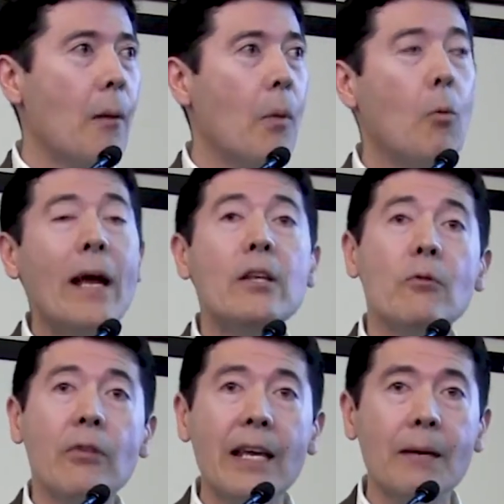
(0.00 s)
But when
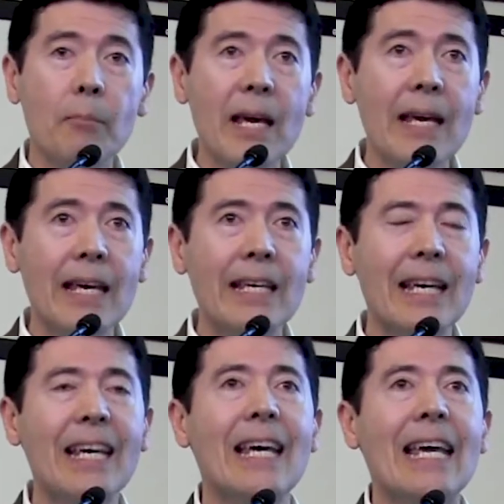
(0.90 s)
you think
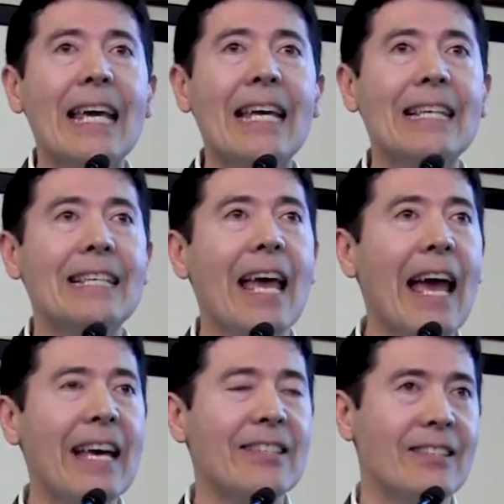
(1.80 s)
big, it
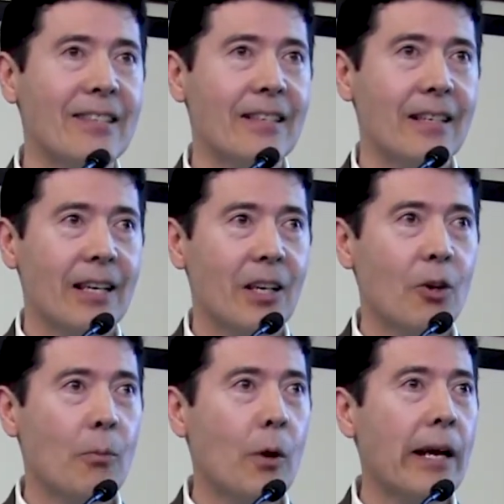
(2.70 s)
tests
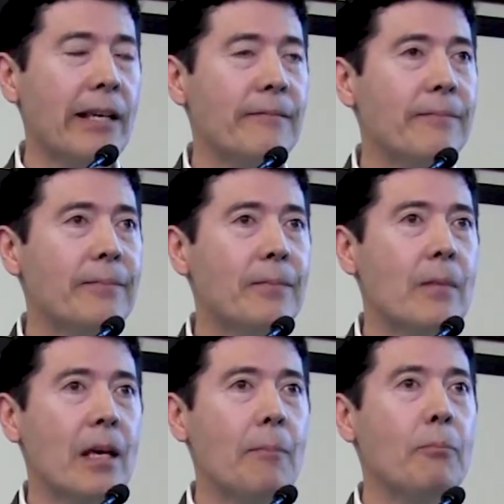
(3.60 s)
your brain.
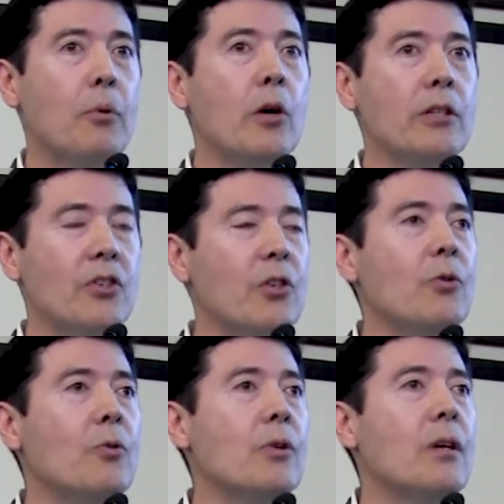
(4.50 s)
It puts
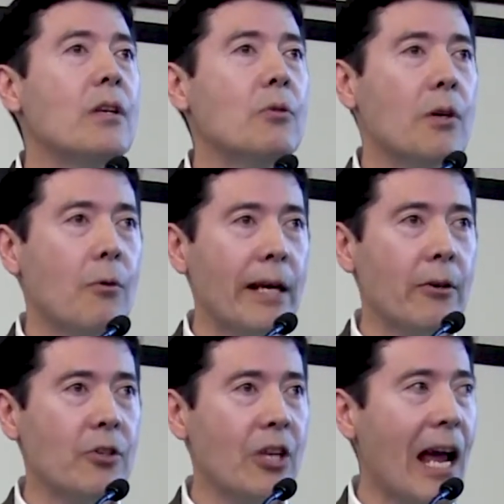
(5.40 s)
you to a
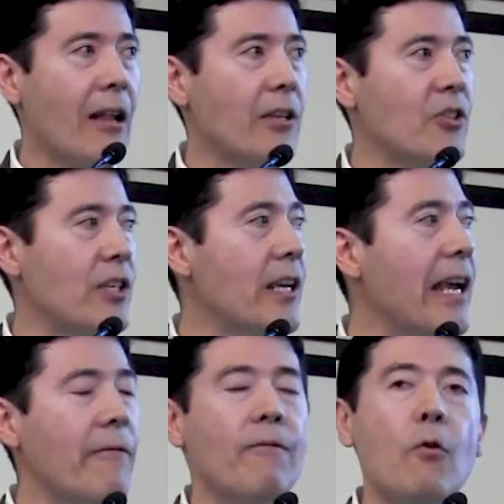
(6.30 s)
greater challenge and,
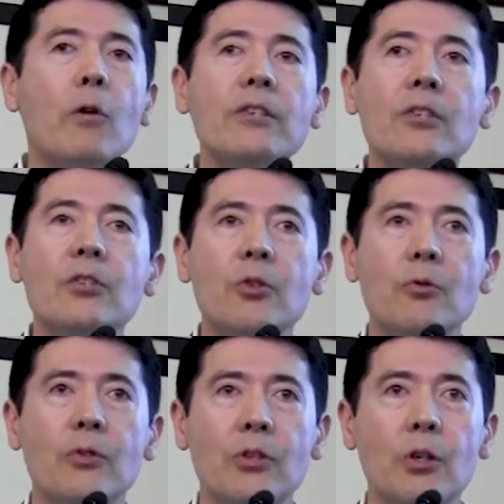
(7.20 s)
and it forces
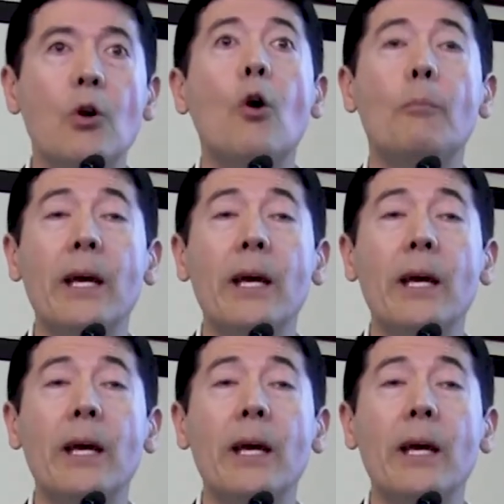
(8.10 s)
you to go